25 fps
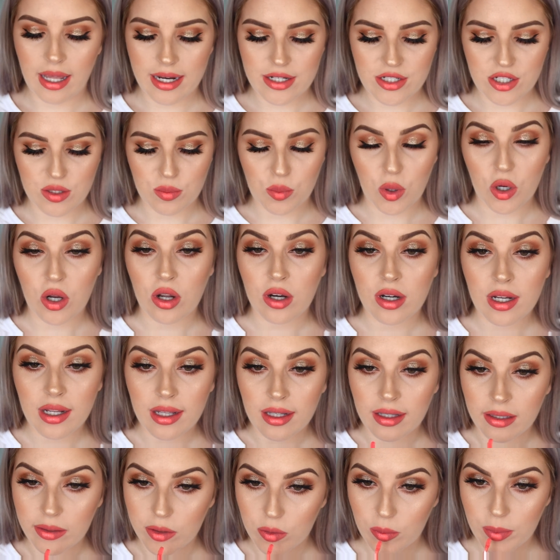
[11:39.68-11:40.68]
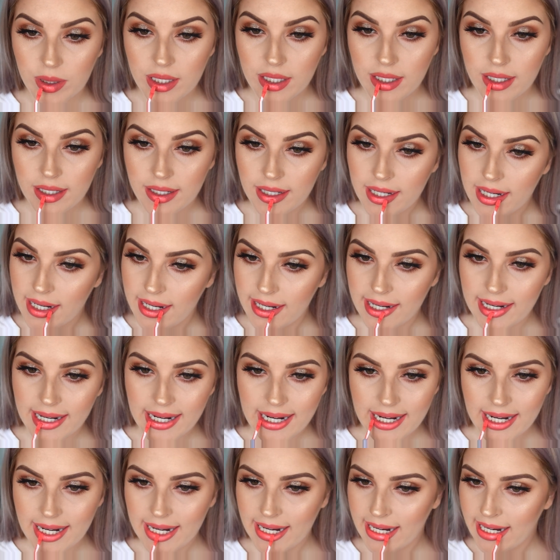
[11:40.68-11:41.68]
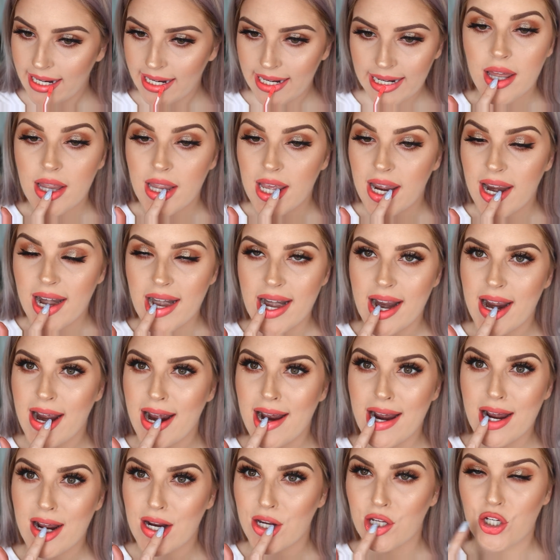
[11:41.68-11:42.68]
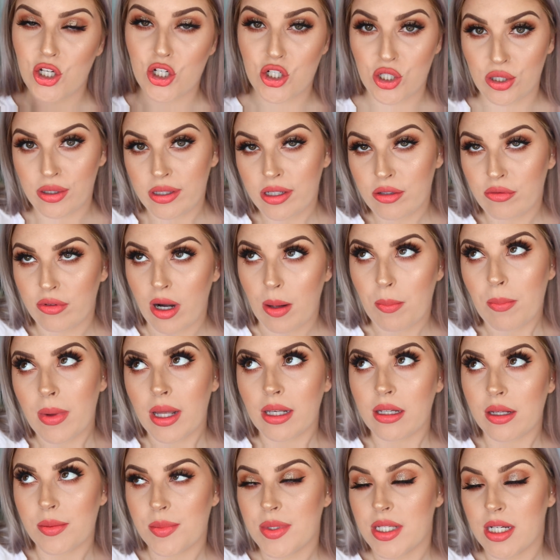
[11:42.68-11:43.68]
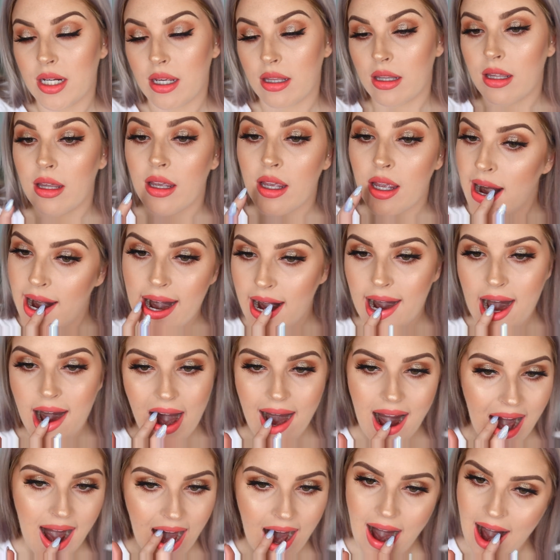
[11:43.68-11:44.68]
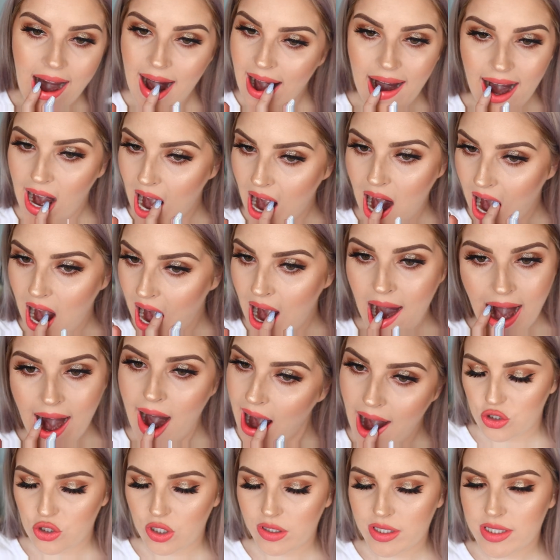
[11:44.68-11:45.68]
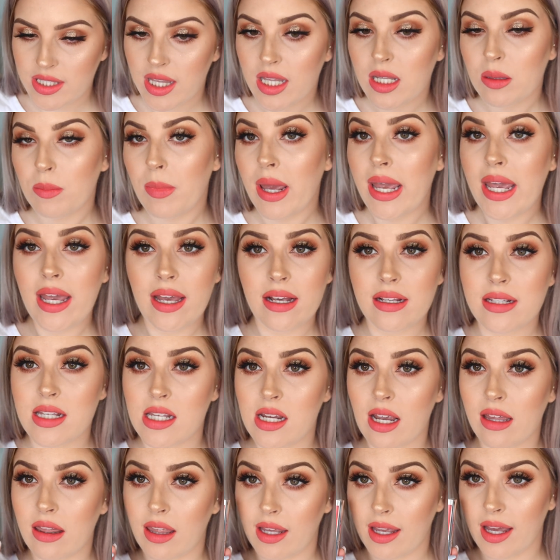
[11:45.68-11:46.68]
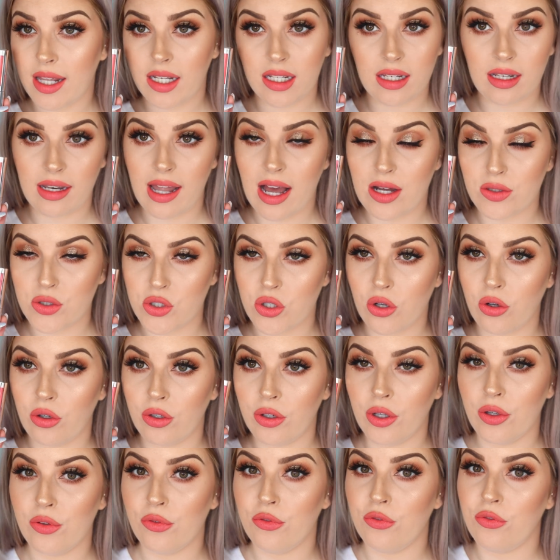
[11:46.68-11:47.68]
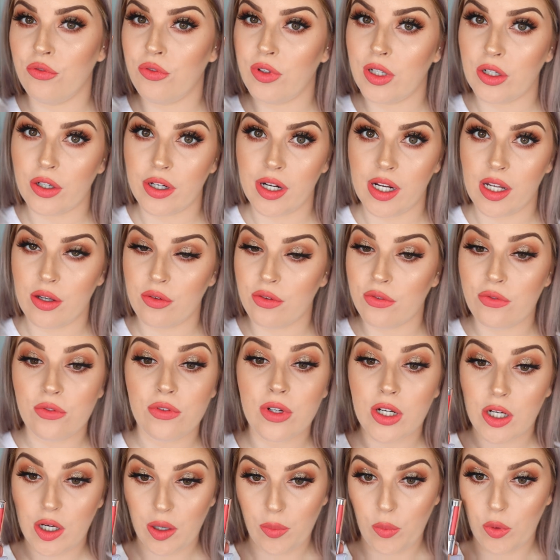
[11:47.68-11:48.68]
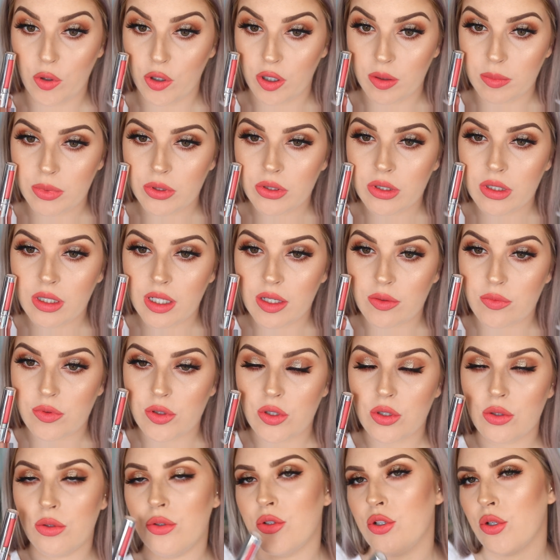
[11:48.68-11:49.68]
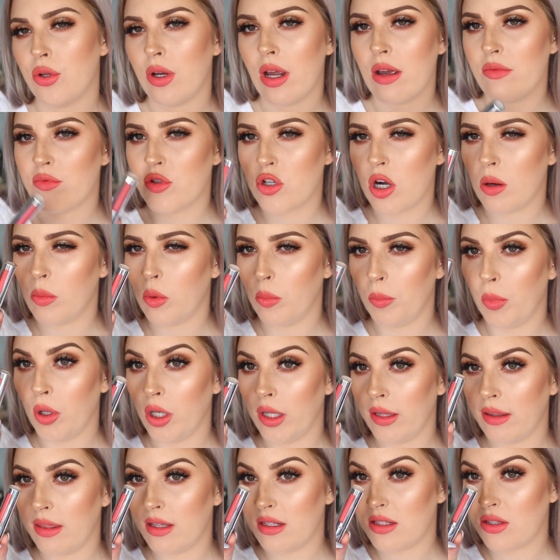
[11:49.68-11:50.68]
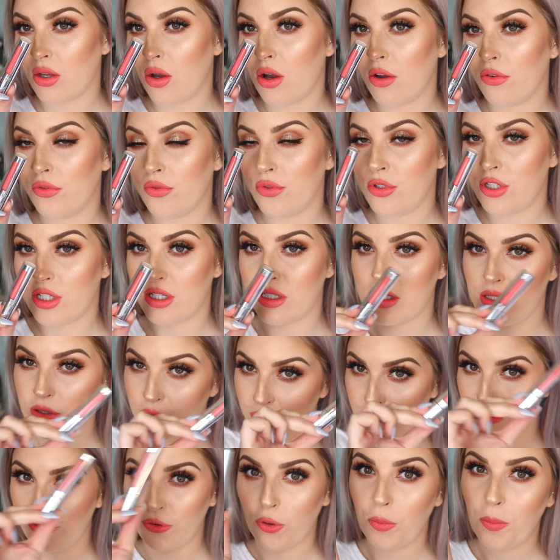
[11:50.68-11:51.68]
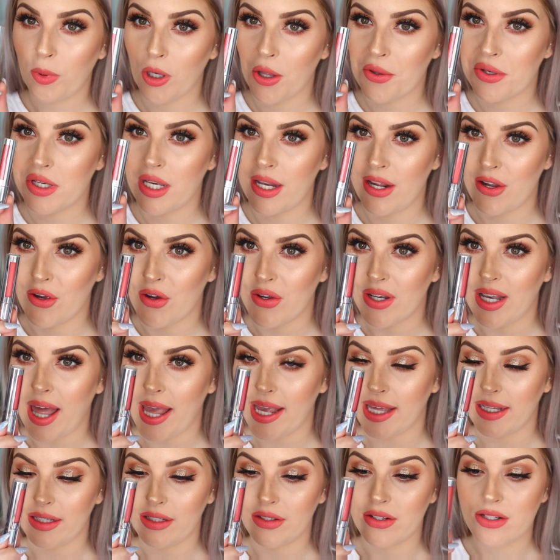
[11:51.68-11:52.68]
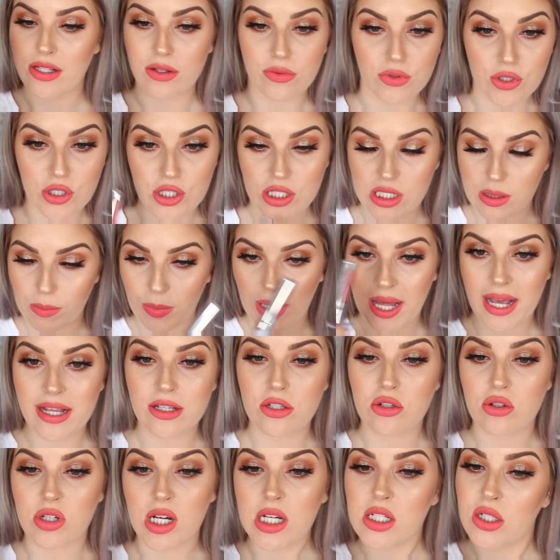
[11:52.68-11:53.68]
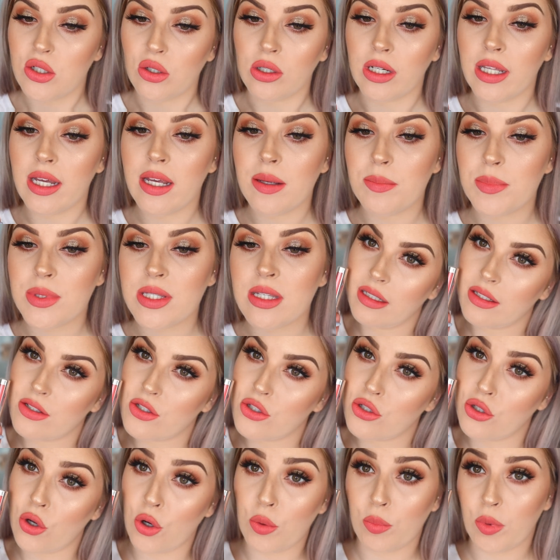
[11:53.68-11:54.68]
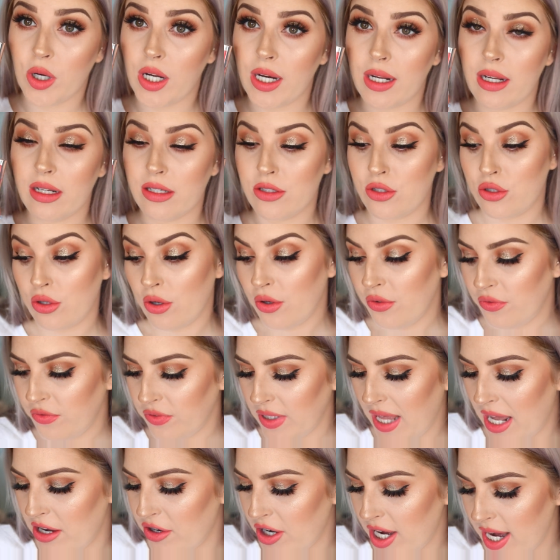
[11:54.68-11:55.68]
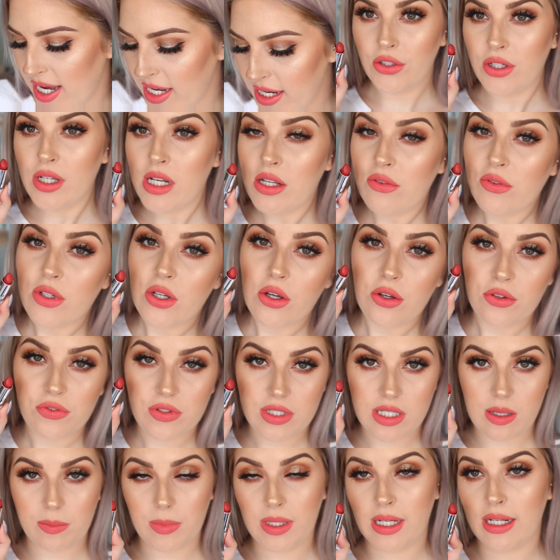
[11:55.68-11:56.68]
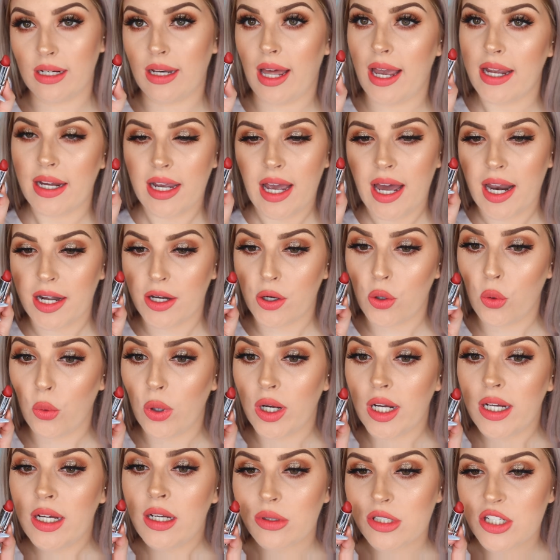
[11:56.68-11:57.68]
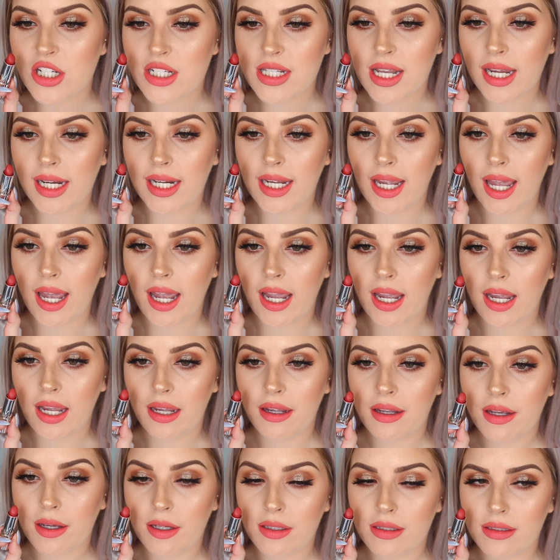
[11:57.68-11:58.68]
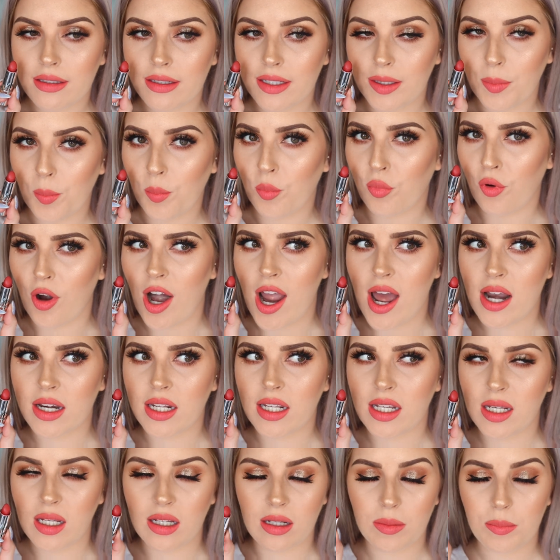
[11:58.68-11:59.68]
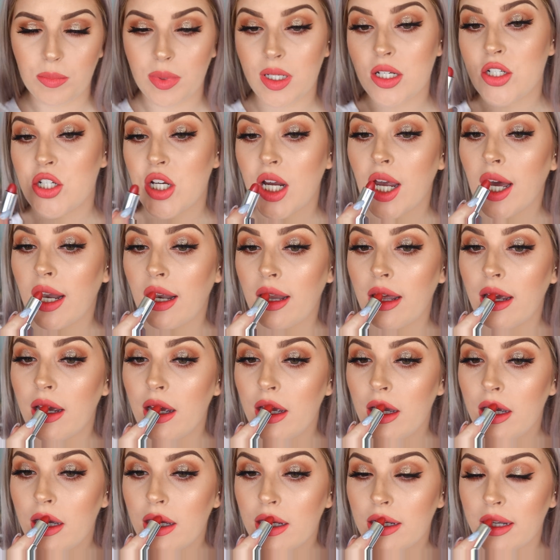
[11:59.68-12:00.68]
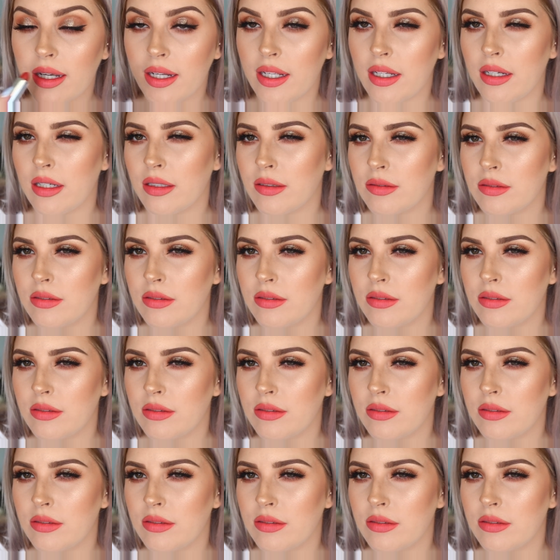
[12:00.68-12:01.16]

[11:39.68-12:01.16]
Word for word: Like, just put on a little bit and then usually rub my lips together. Jocelyn makes the color Laotong very wearable. If you do have trouble pulling this off, just full-blown neon like it looks if you just apply it straight to your lips. It's so pretty, so flattering. You could even go for something like Harikoa, which is like a brownie peachy color, like a